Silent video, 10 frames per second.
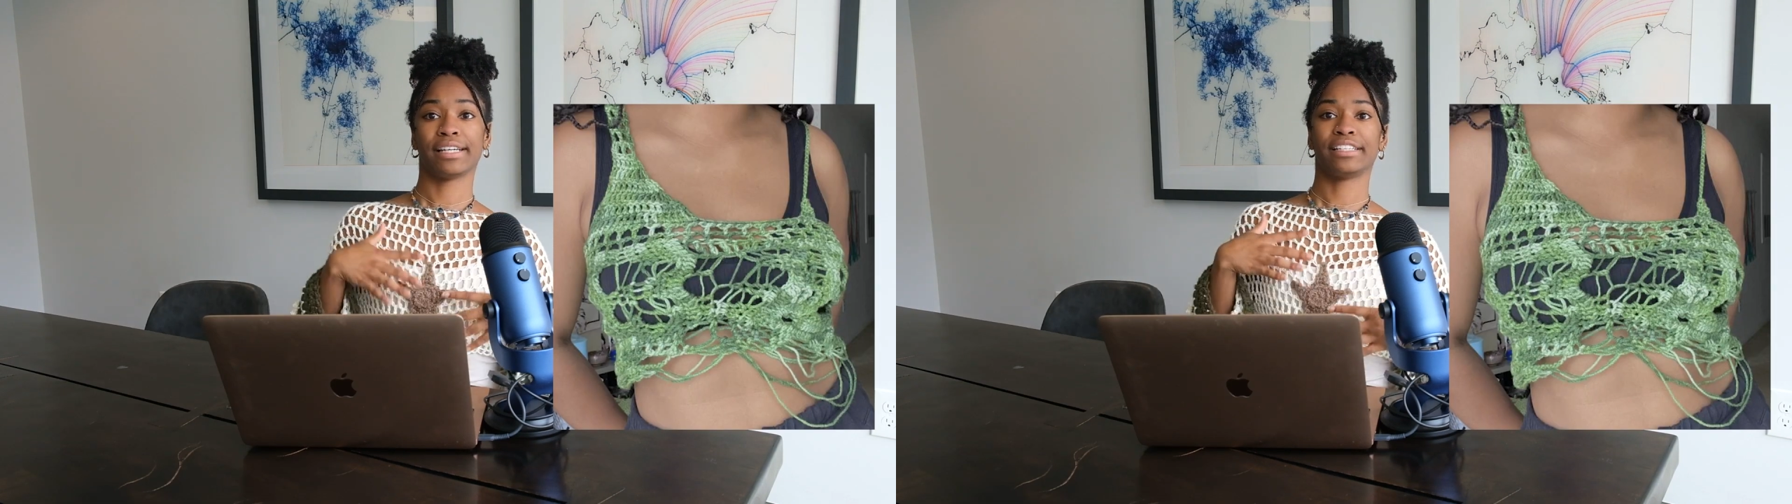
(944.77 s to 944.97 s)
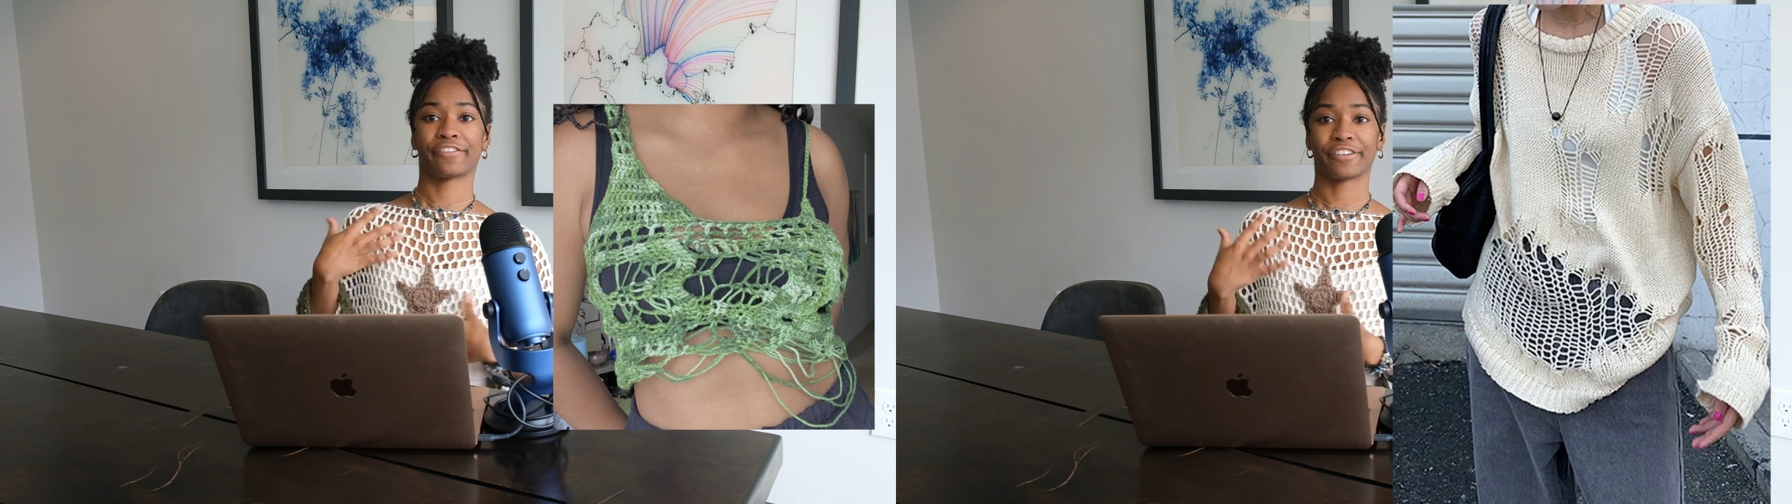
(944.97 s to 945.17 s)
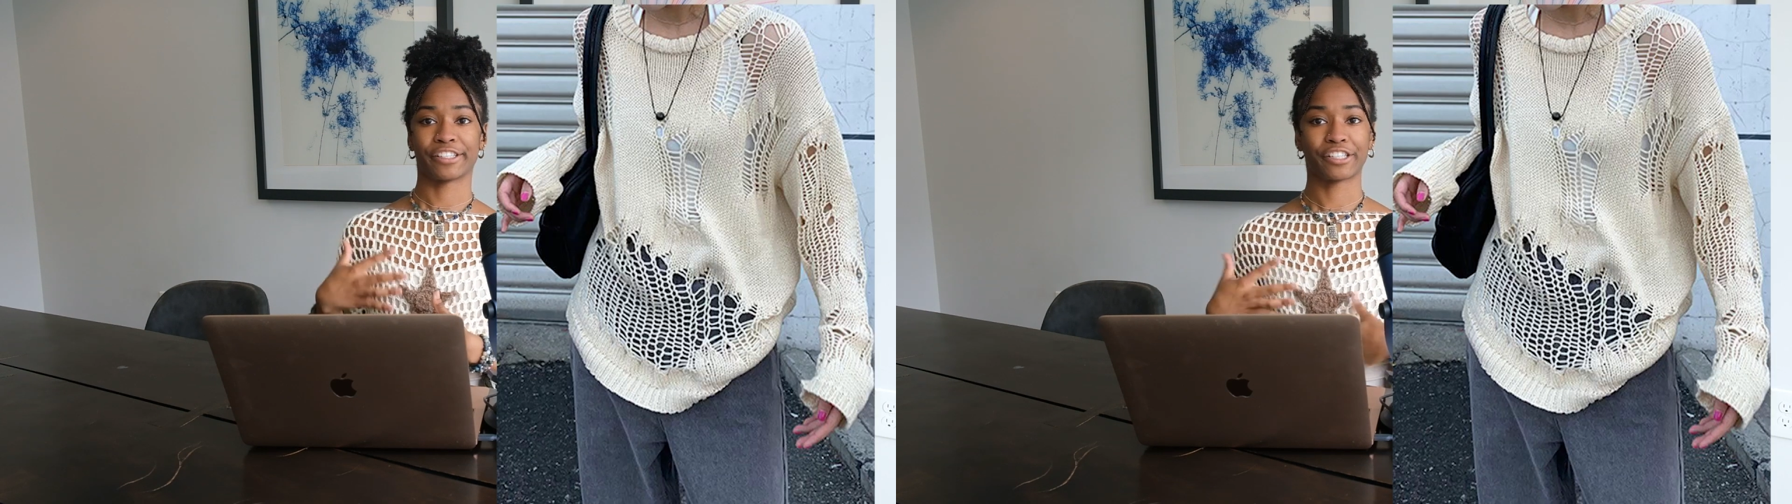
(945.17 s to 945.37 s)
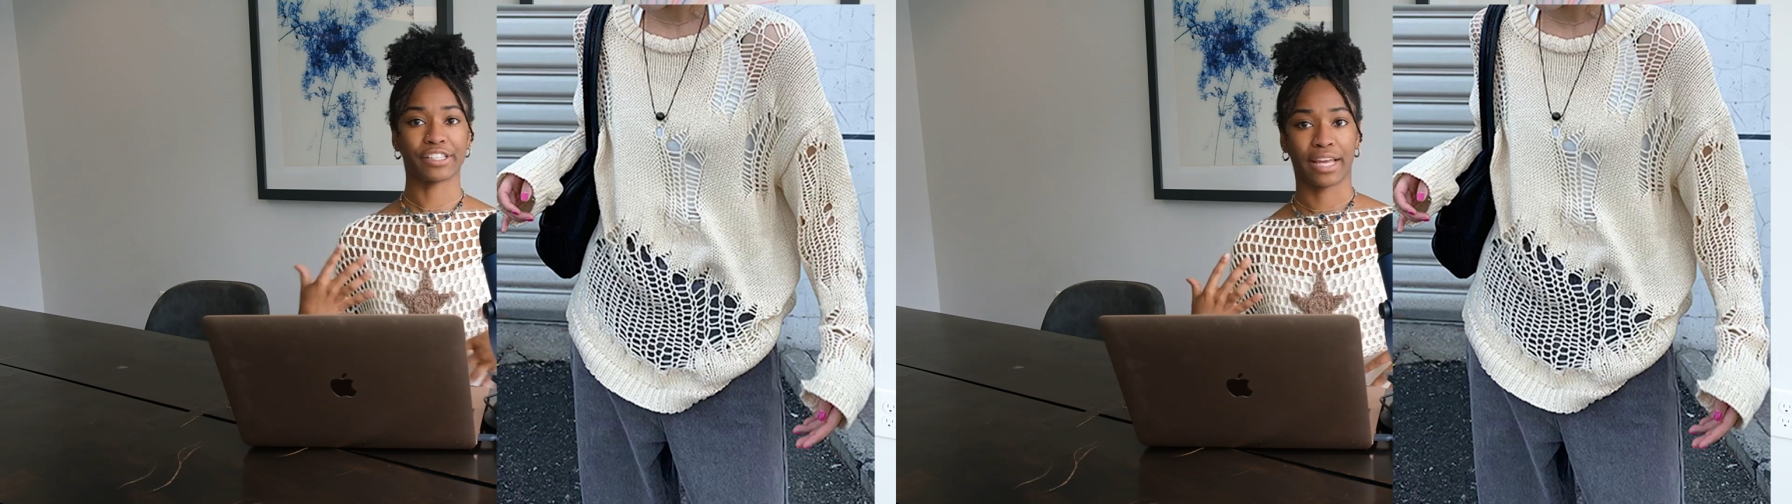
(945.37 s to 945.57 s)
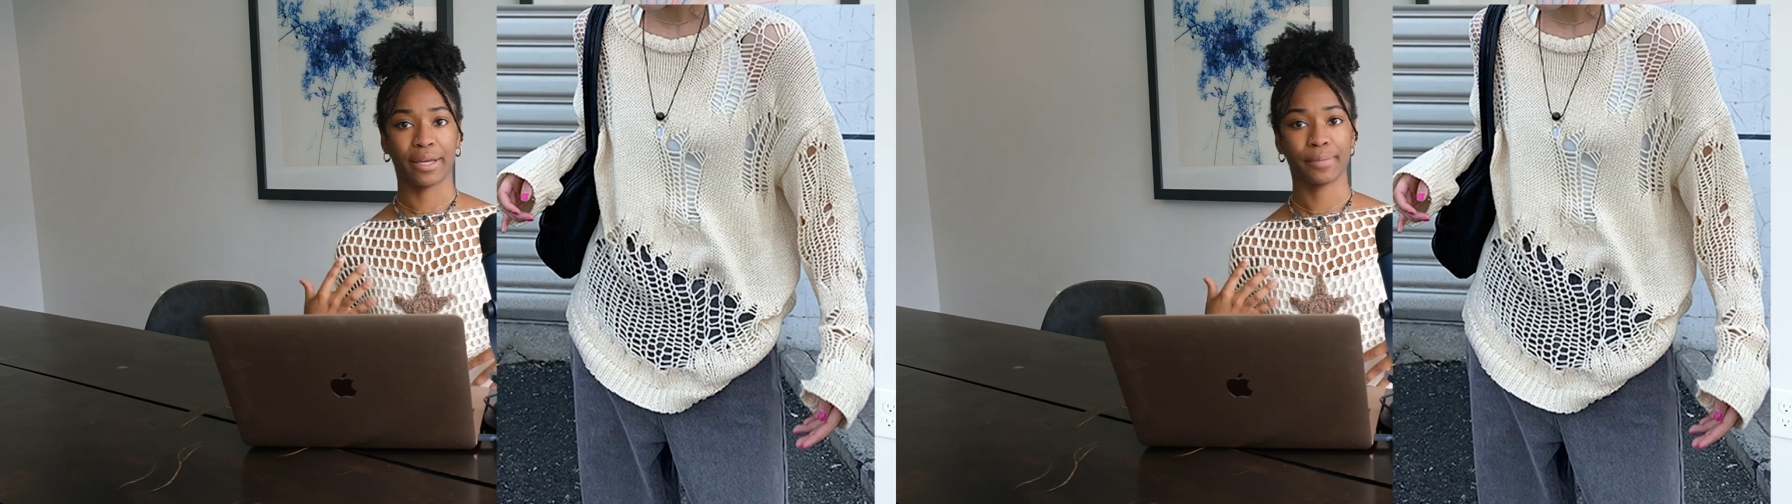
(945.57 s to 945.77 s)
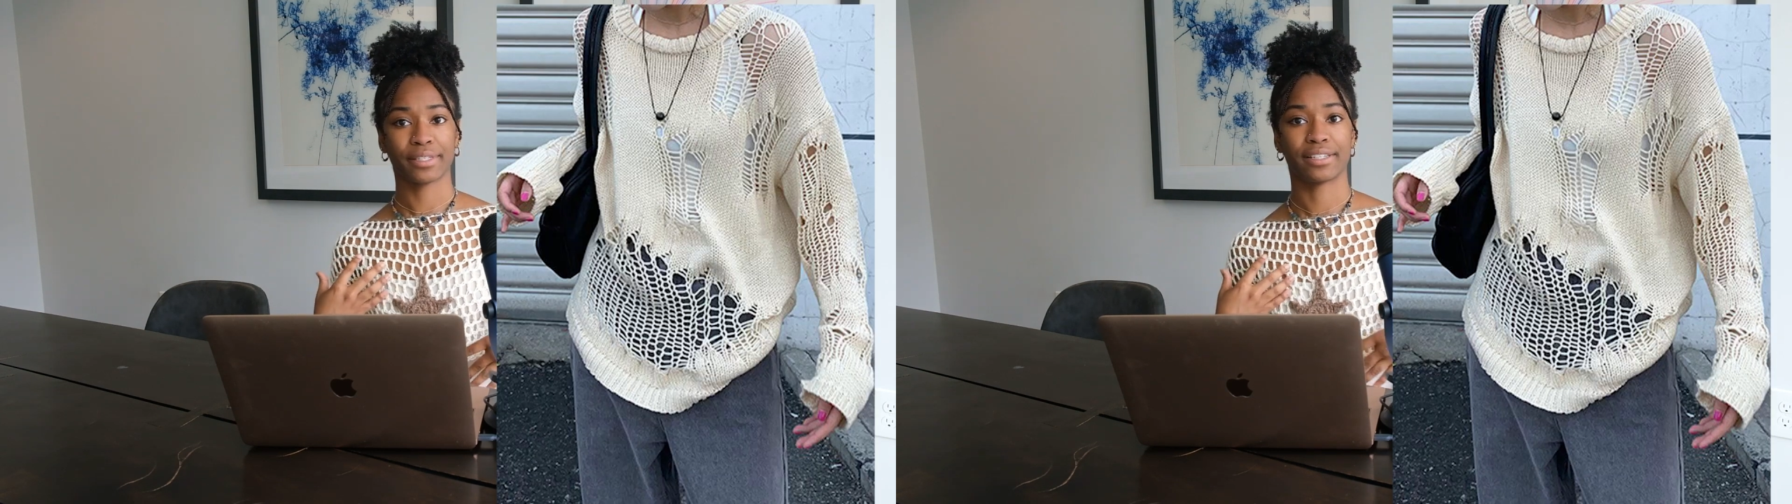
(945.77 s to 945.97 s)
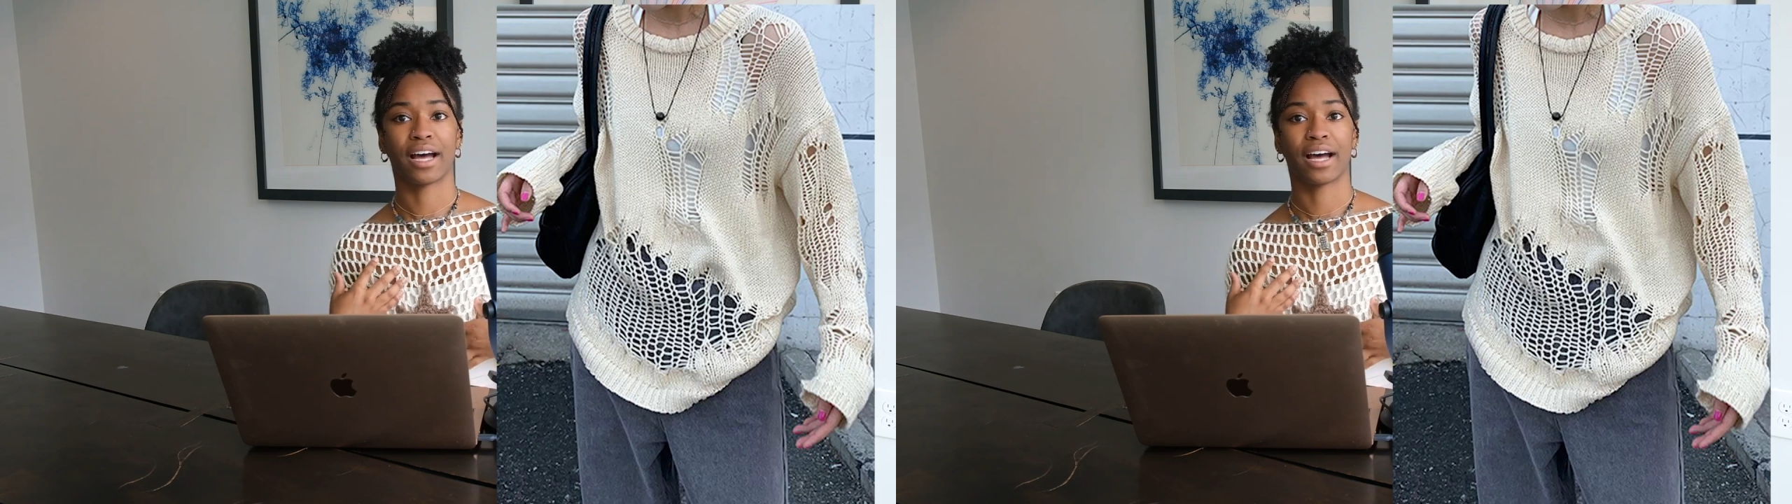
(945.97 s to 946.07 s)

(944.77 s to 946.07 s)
in different shapes,